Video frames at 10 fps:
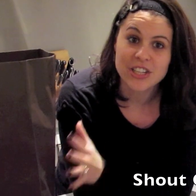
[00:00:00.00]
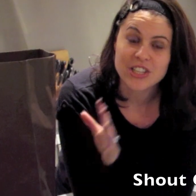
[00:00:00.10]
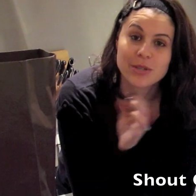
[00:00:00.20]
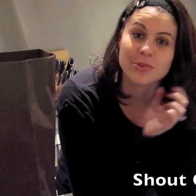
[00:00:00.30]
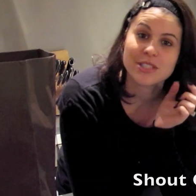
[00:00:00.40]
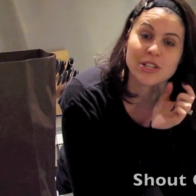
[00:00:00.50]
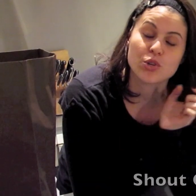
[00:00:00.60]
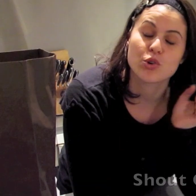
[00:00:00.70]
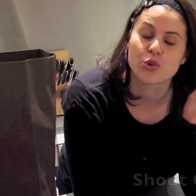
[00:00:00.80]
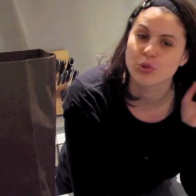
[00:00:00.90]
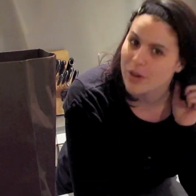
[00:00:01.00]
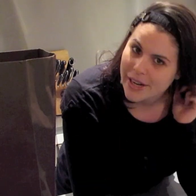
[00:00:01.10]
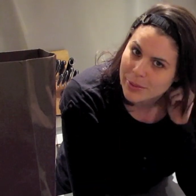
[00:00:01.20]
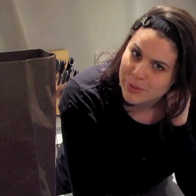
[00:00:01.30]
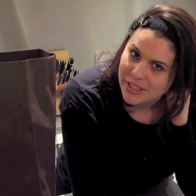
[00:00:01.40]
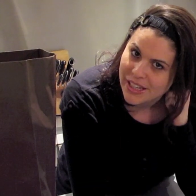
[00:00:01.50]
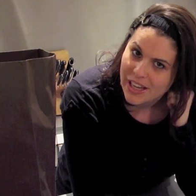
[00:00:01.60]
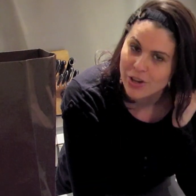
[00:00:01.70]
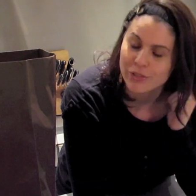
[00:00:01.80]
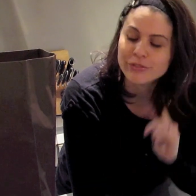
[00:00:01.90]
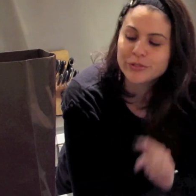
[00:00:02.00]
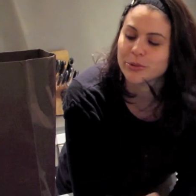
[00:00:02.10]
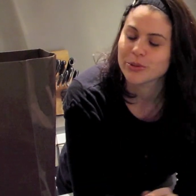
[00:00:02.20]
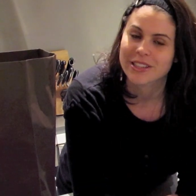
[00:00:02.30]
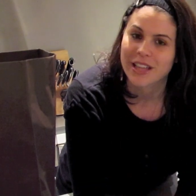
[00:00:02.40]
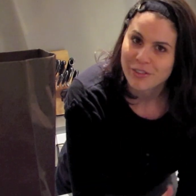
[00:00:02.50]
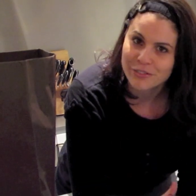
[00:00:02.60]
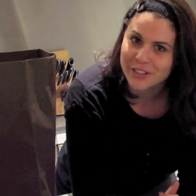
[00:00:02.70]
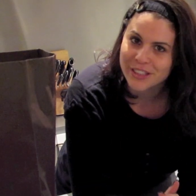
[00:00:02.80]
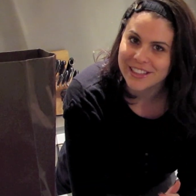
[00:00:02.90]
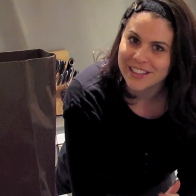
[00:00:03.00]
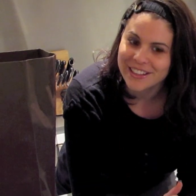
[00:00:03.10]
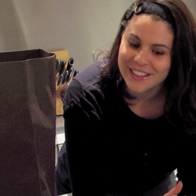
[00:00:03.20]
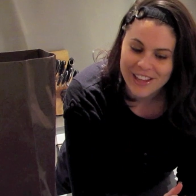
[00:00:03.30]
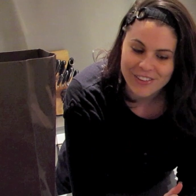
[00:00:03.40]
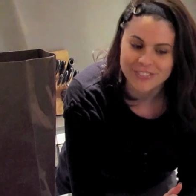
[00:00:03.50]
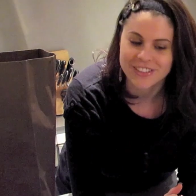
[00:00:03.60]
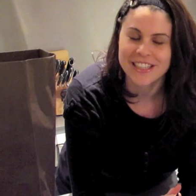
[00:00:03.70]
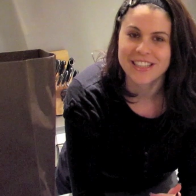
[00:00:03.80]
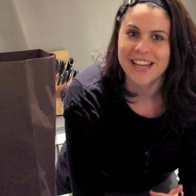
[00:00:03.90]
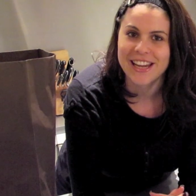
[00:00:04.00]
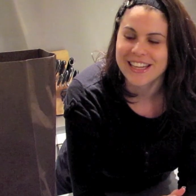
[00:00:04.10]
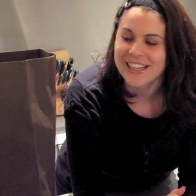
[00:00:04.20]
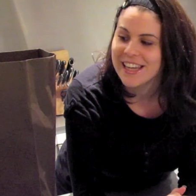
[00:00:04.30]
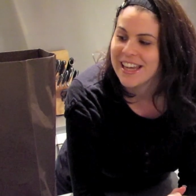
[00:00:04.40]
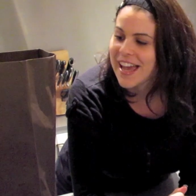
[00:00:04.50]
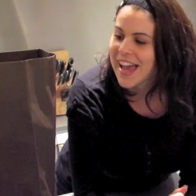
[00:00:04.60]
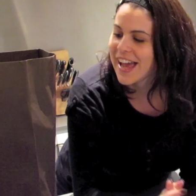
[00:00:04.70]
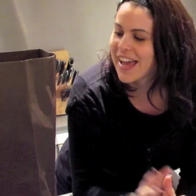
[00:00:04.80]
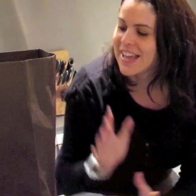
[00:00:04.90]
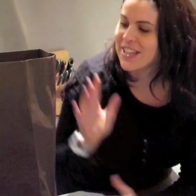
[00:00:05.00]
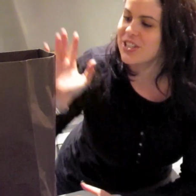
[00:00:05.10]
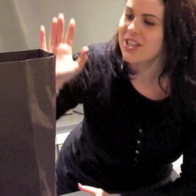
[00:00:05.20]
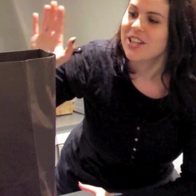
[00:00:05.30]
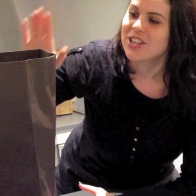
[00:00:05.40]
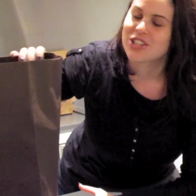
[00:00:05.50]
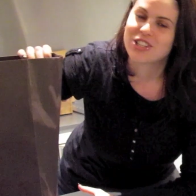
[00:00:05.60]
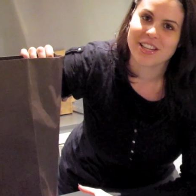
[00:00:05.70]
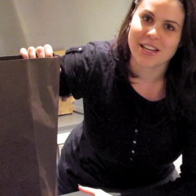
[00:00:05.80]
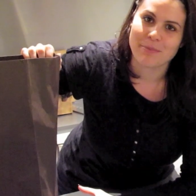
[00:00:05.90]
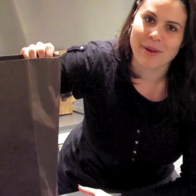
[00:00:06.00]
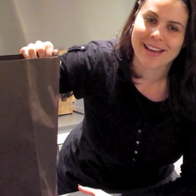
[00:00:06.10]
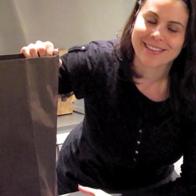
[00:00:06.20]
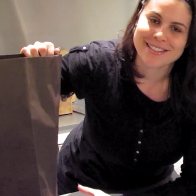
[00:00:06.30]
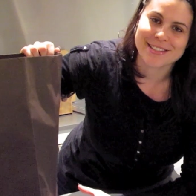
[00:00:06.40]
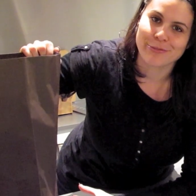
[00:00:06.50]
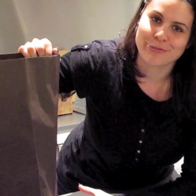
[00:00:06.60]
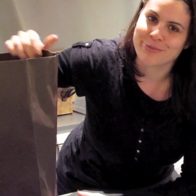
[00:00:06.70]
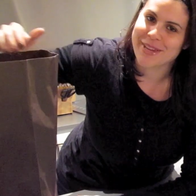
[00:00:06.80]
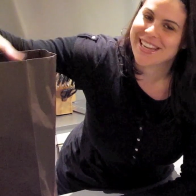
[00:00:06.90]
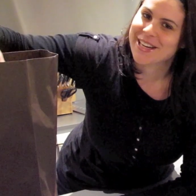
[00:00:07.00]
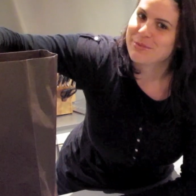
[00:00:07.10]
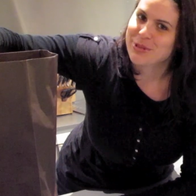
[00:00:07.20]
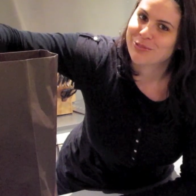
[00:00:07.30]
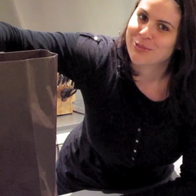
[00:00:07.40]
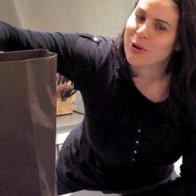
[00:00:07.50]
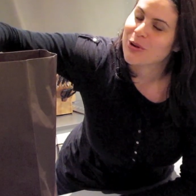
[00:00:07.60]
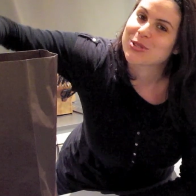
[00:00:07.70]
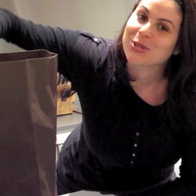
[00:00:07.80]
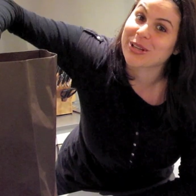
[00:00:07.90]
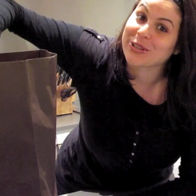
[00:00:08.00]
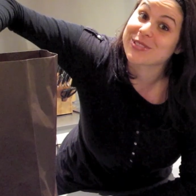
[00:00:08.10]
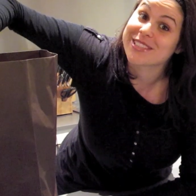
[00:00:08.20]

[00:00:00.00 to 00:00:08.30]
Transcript: She was incredibly helpful, lovely, lovely lady, and she packed this up for me in a beautiful box, so I couldn't